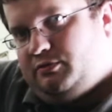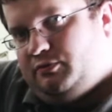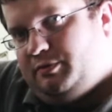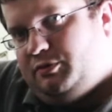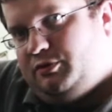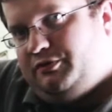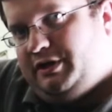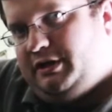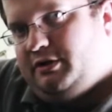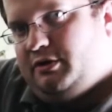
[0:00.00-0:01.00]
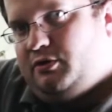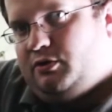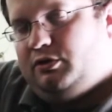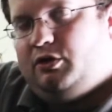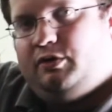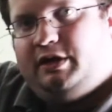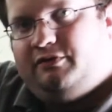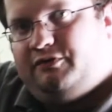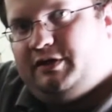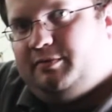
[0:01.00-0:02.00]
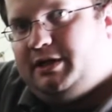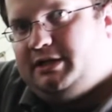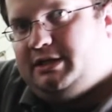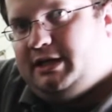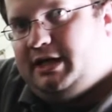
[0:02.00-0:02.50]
removing or loading filament